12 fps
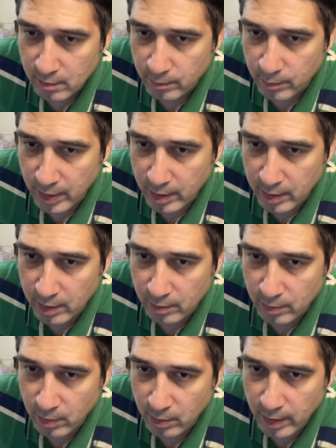pick another
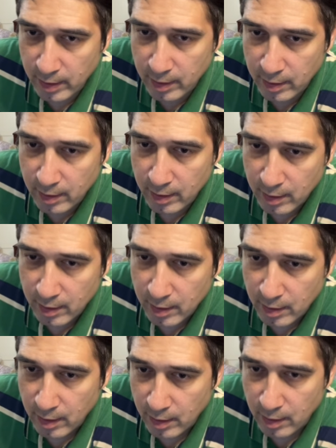provider.
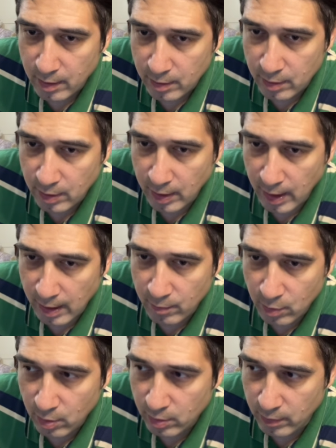You can add
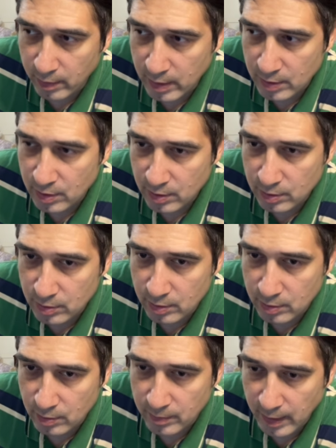more credentials. So
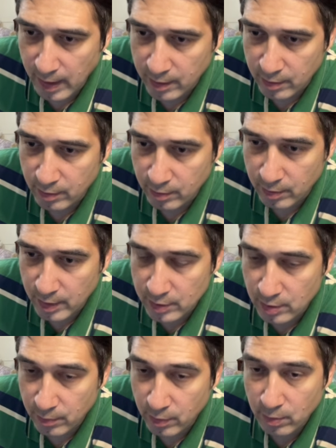this will be added to the
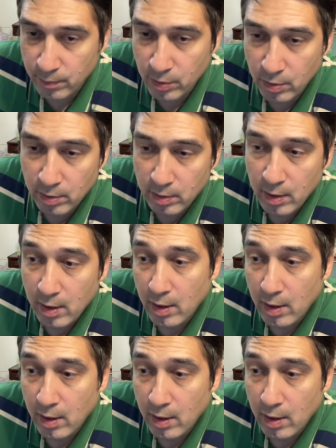credential pool.